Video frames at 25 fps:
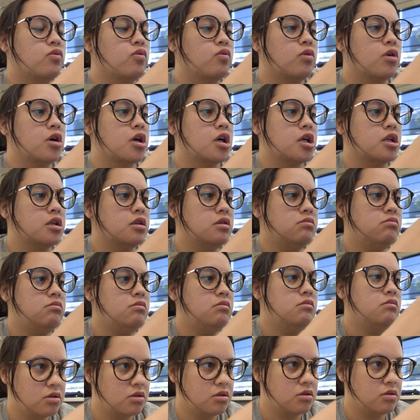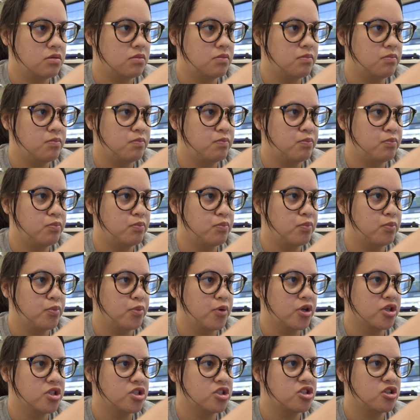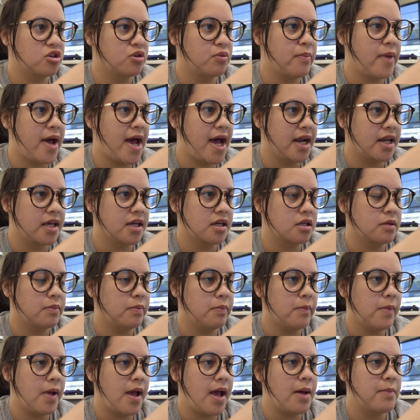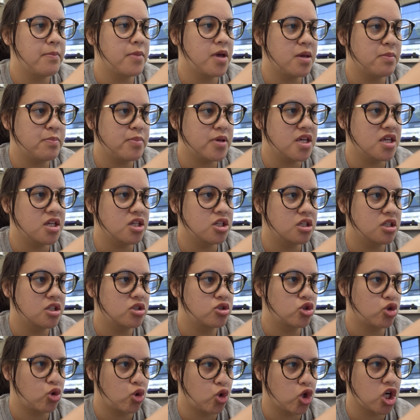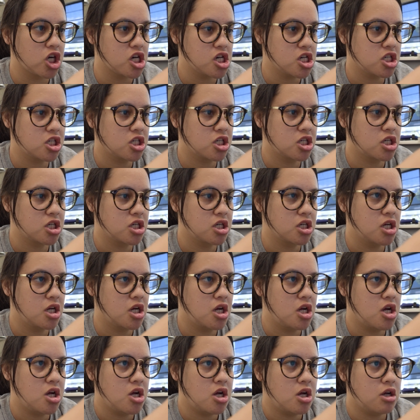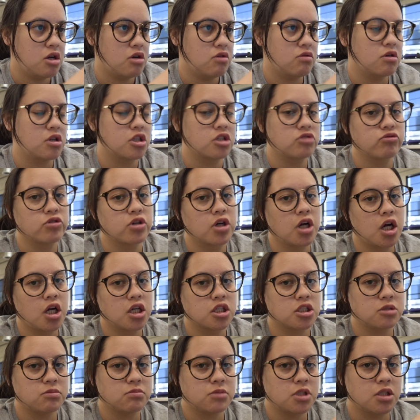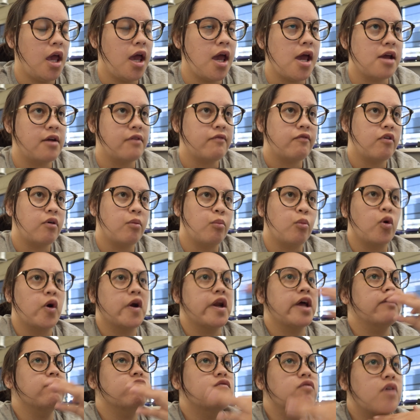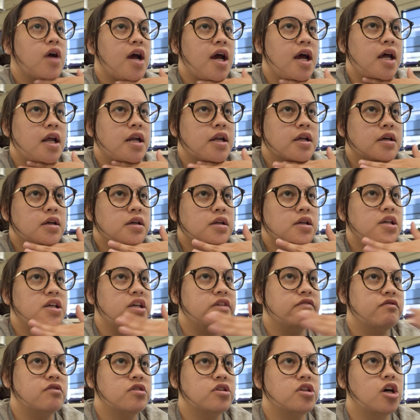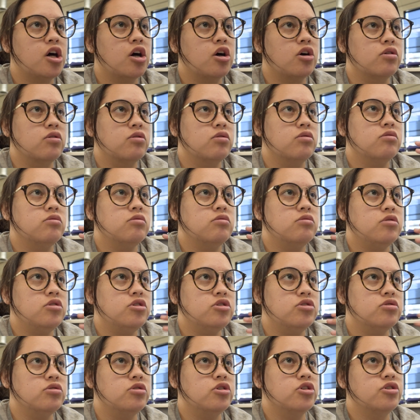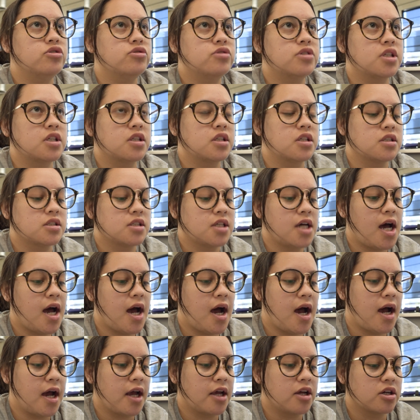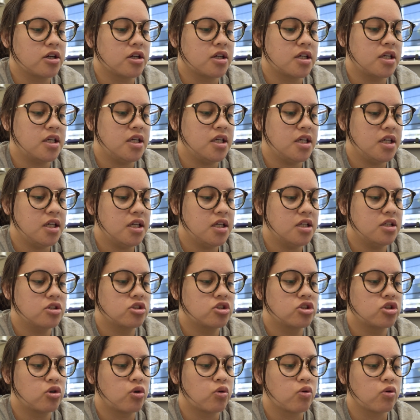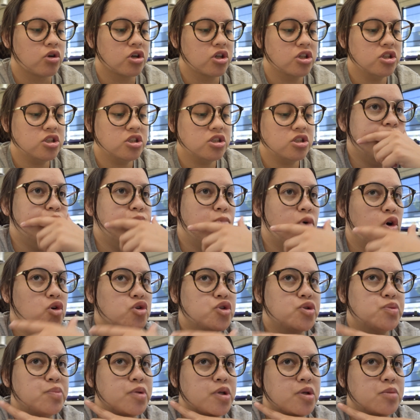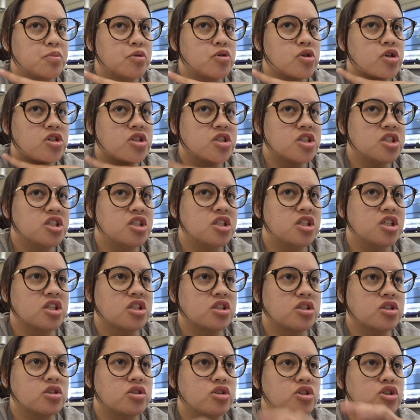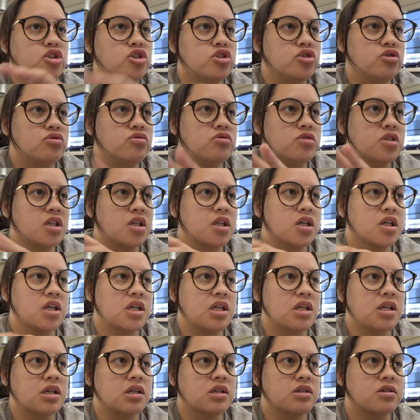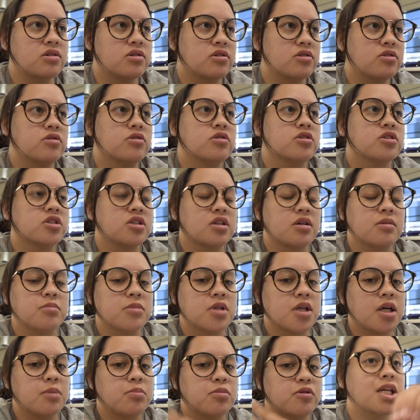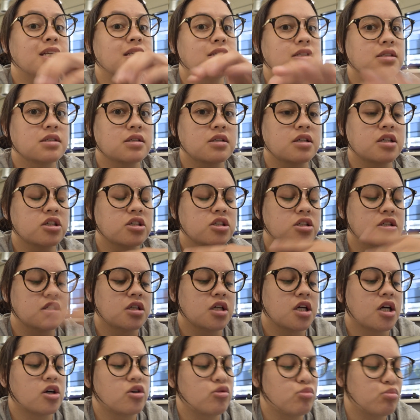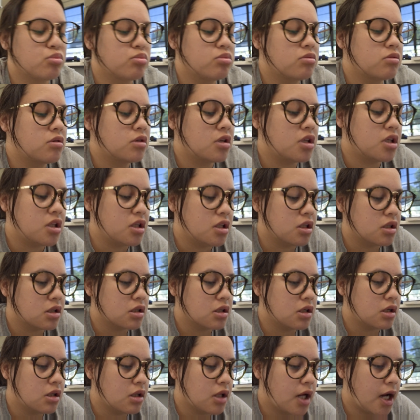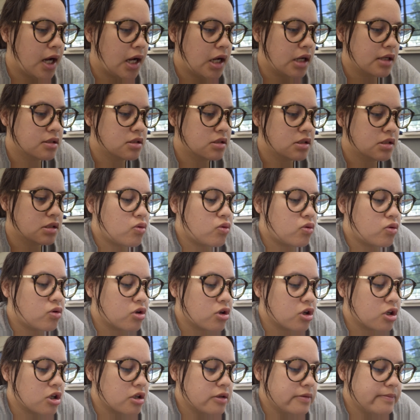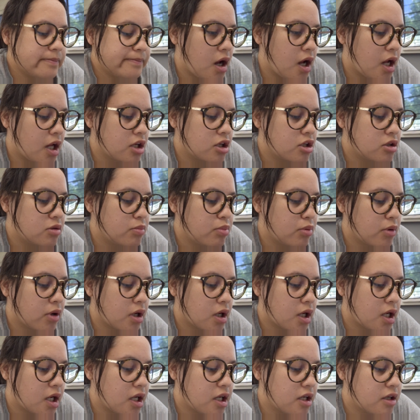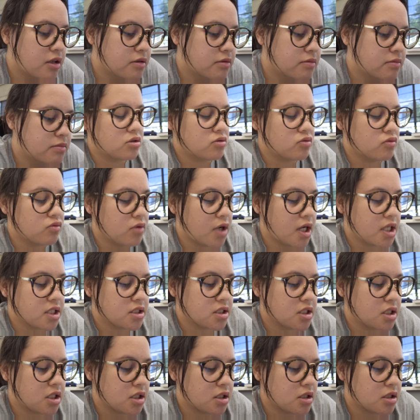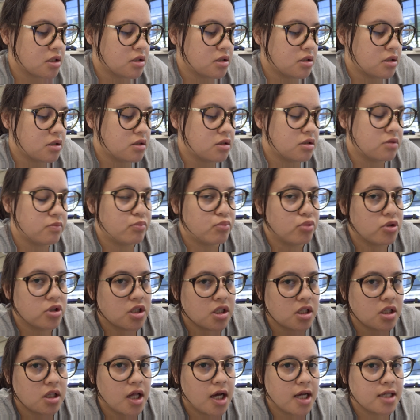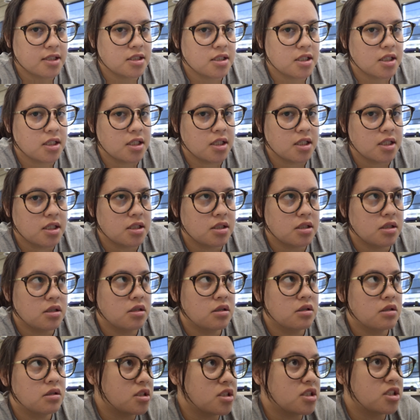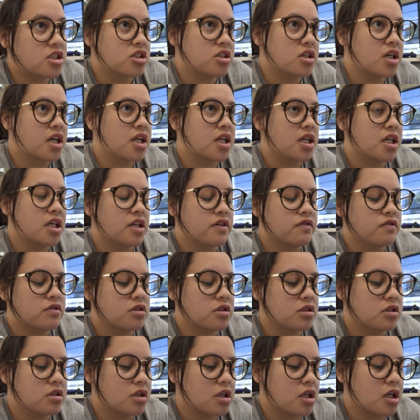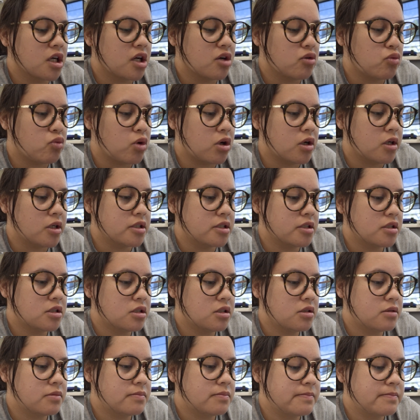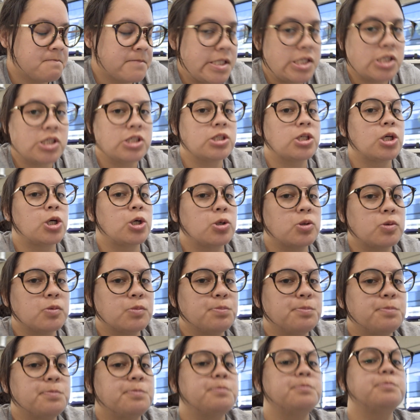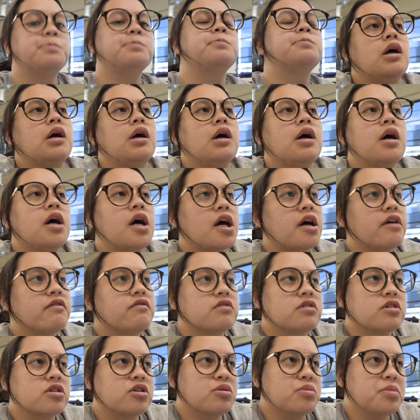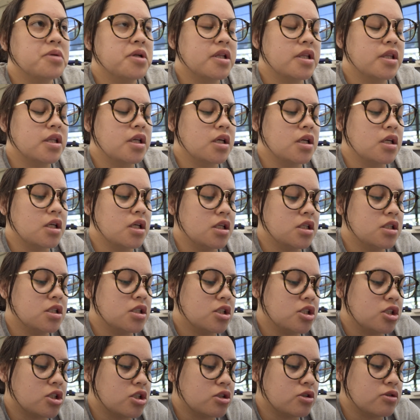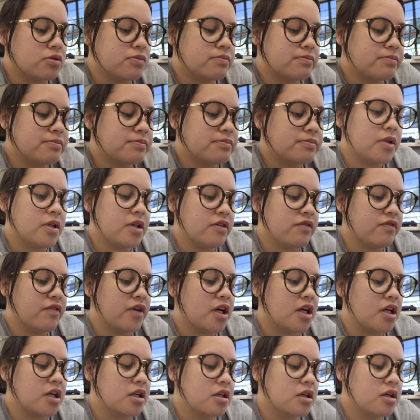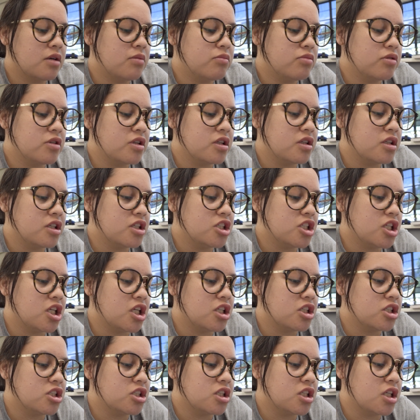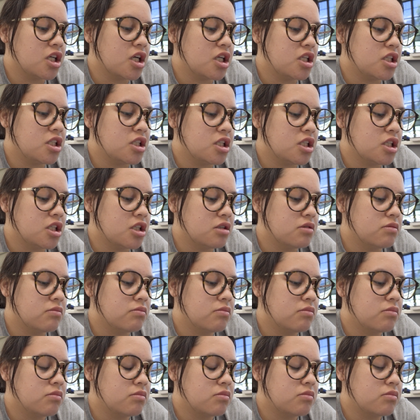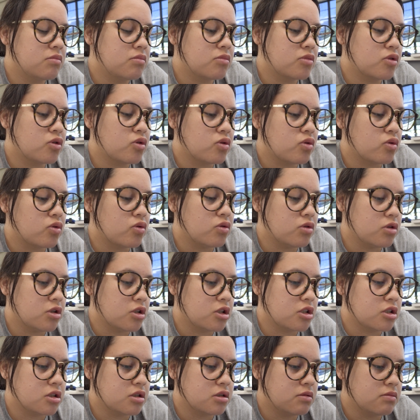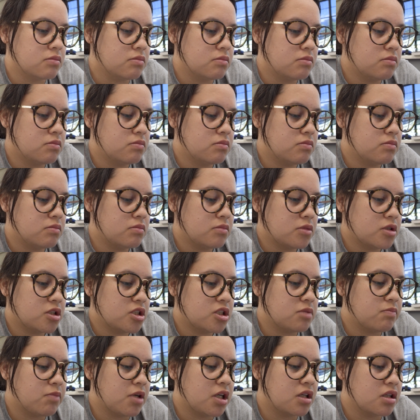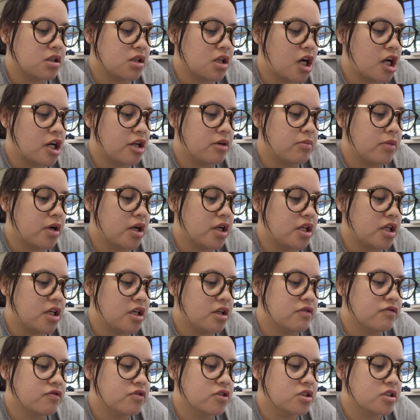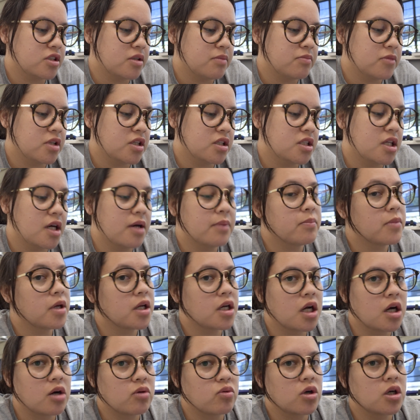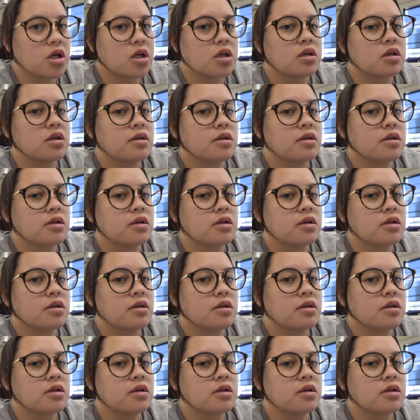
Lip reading: One, Burnzomatic MAP torch, which will cost me, and from what I've read, even though you're using this higher heat torch, most people are still using a kiln or some type of insulation to help heat the glass. Or I could buy resin, put the glass in it, still kind of gives the look I want. So I have a little bit of thinking to do if I completely change the idea or spend a lot of money for something that may not work.